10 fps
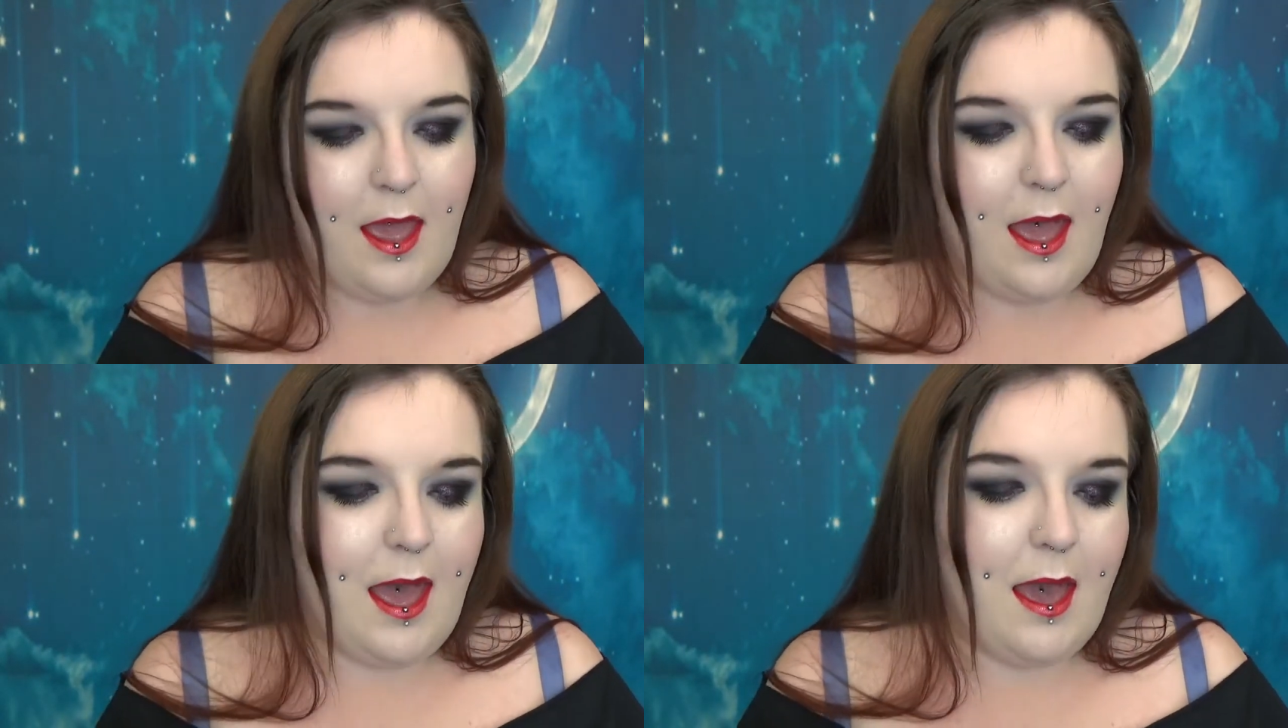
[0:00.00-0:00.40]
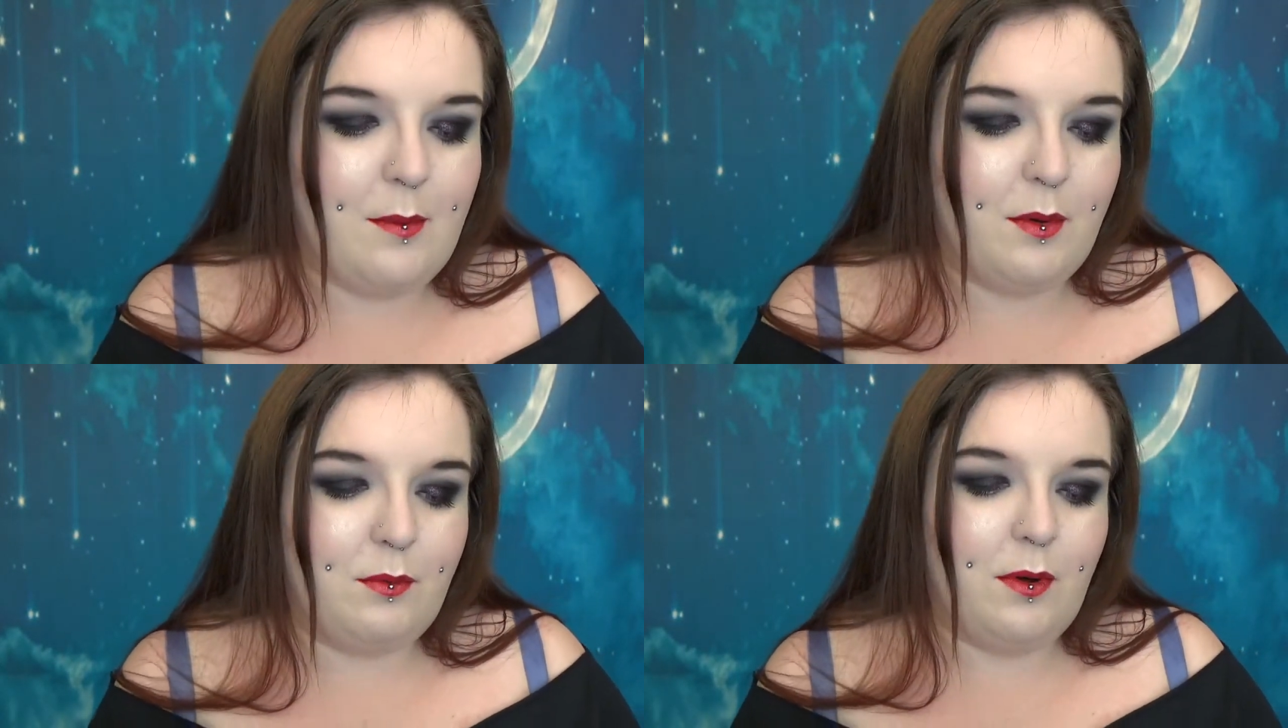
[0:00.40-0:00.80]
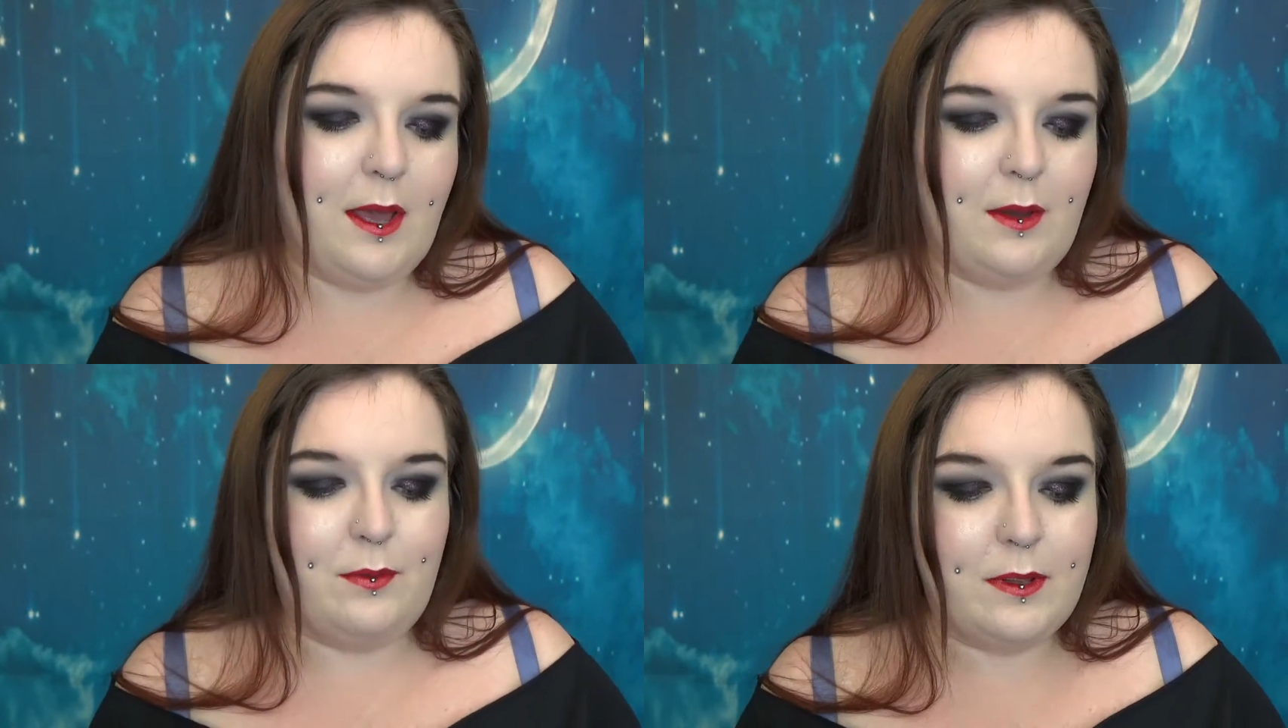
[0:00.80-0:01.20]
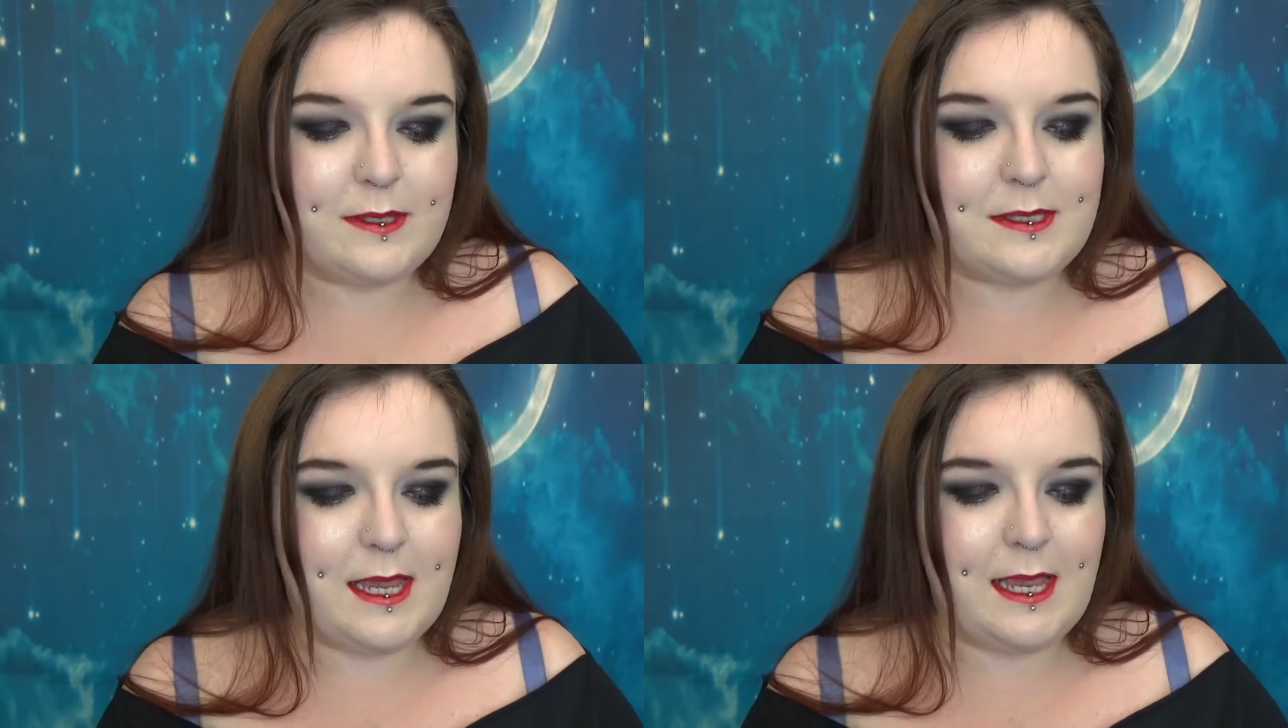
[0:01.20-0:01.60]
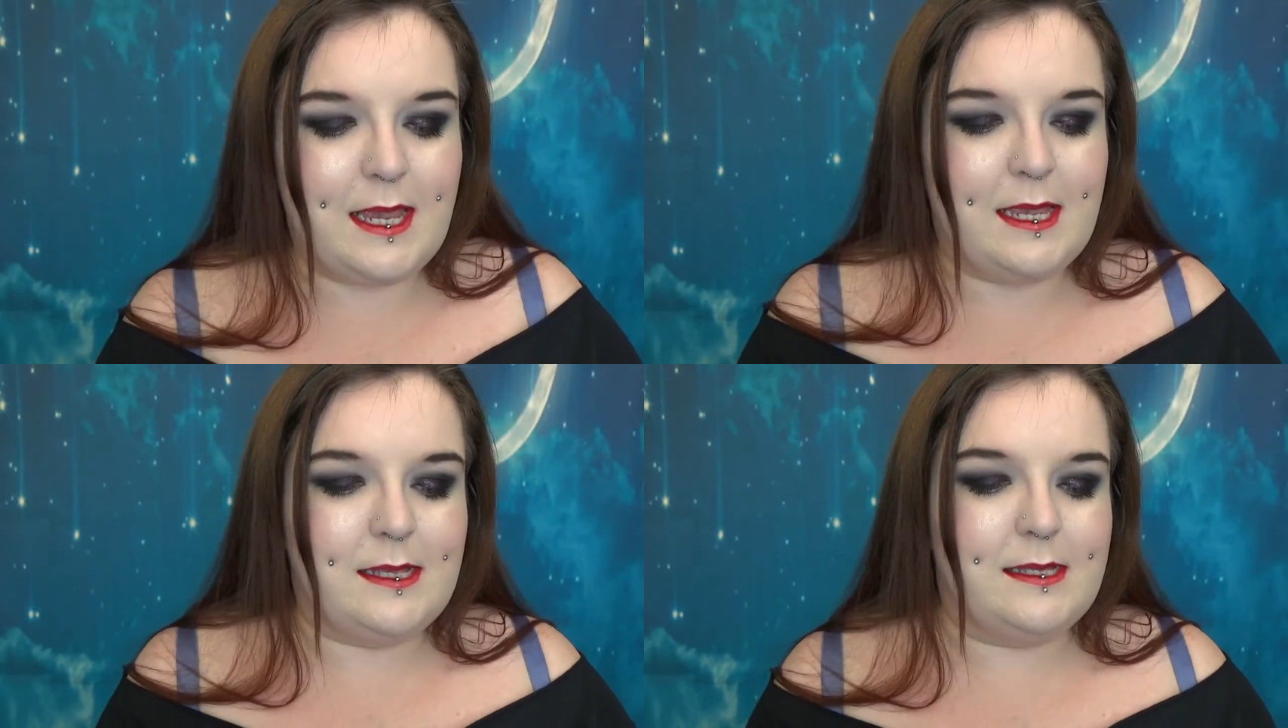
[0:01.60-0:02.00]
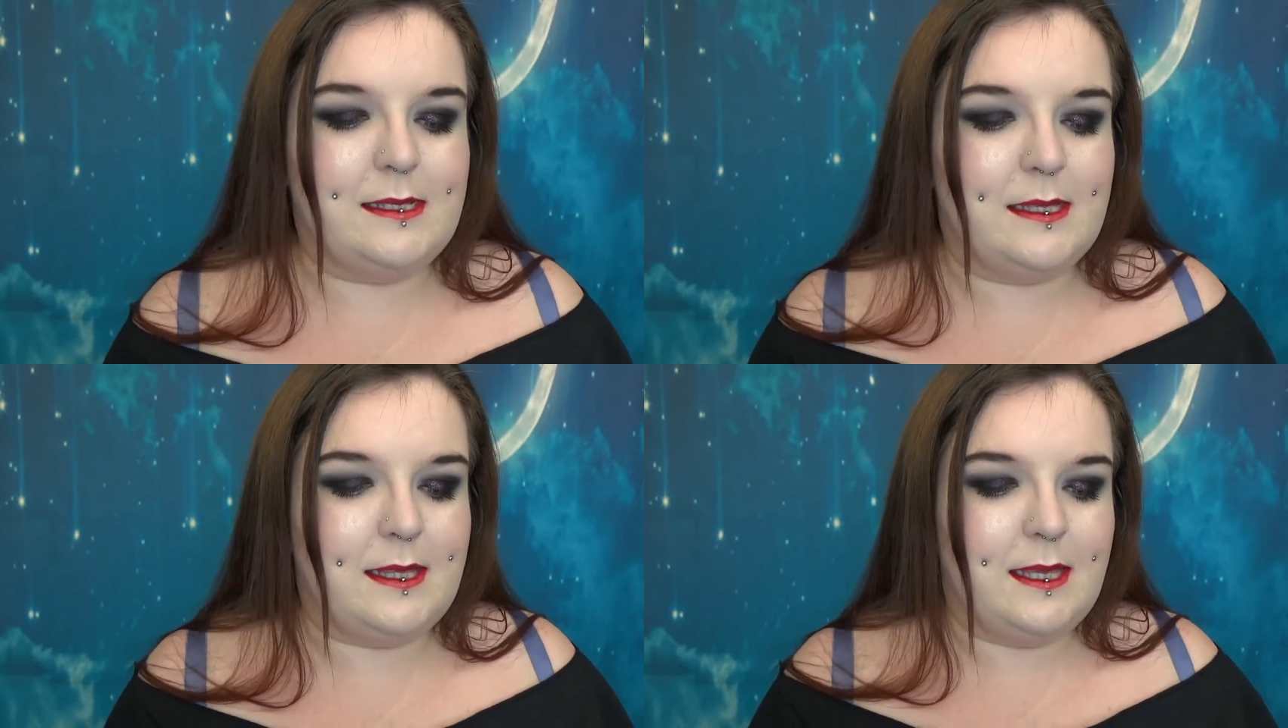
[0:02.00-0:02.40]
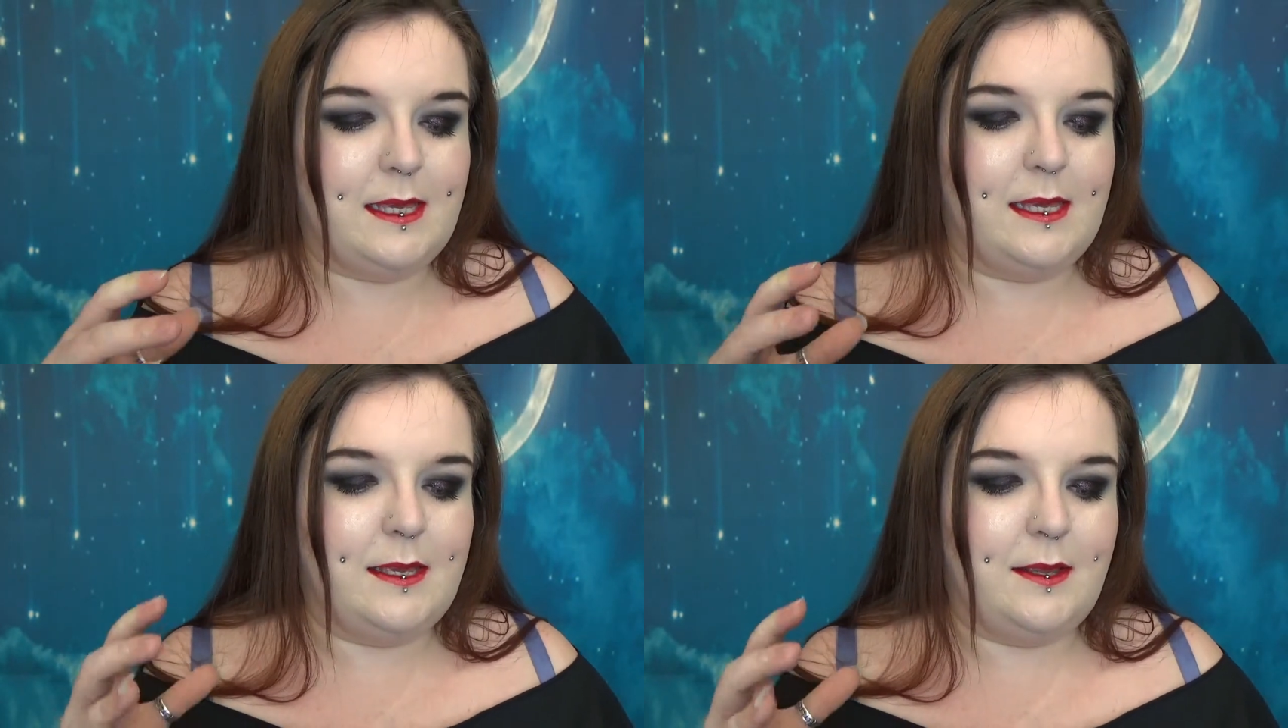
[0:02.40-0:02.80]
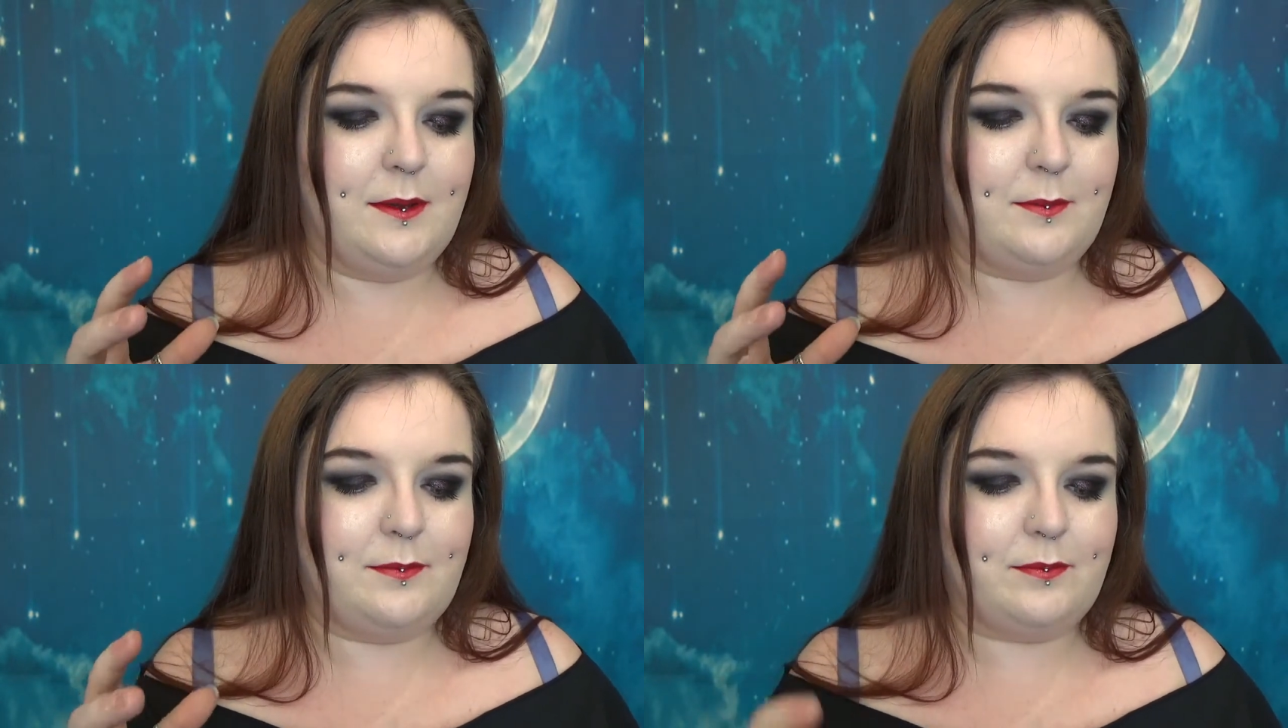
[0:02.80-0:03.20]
What I would say is the